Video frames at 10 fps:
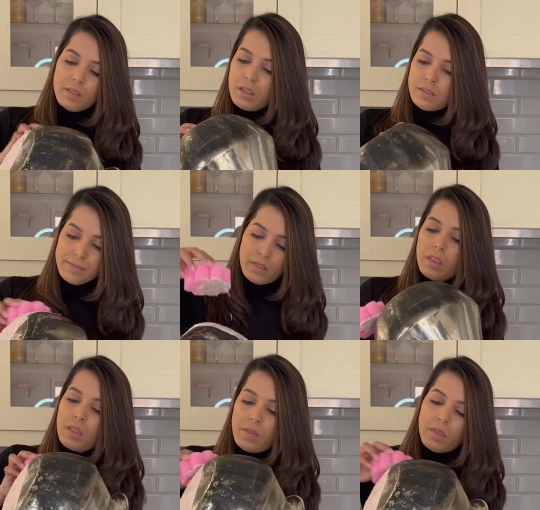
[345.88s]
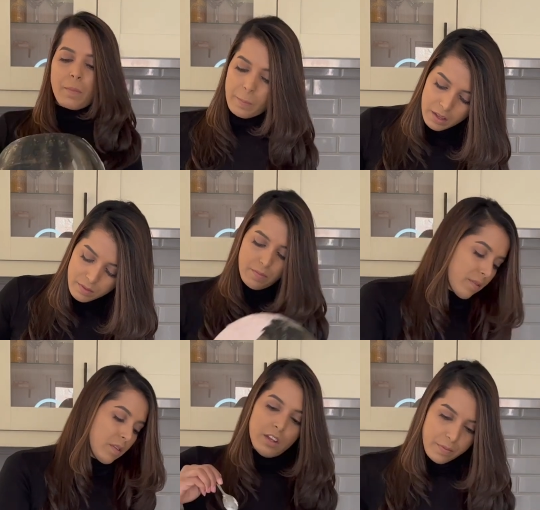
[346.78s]

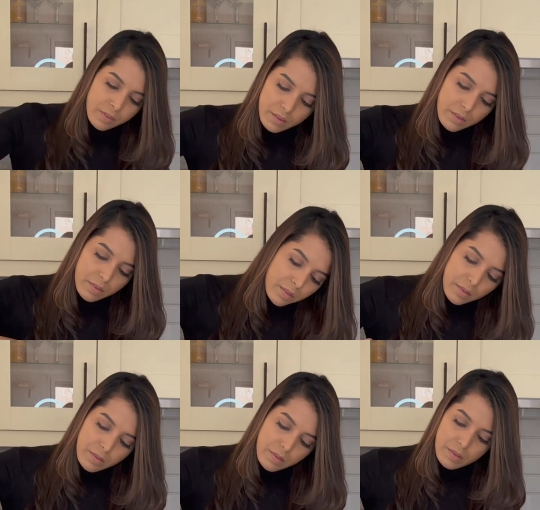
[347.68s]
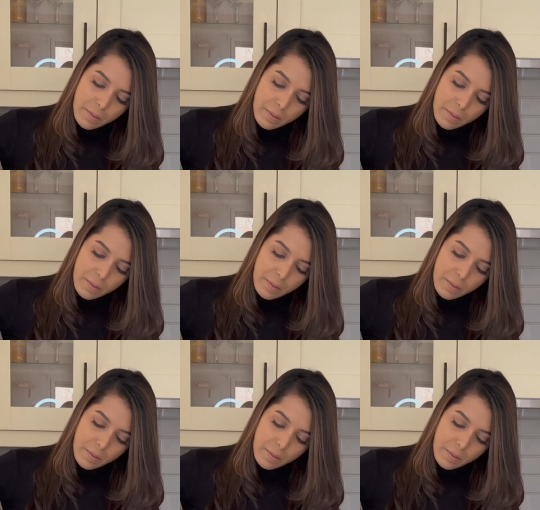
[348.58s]
Nothing is said.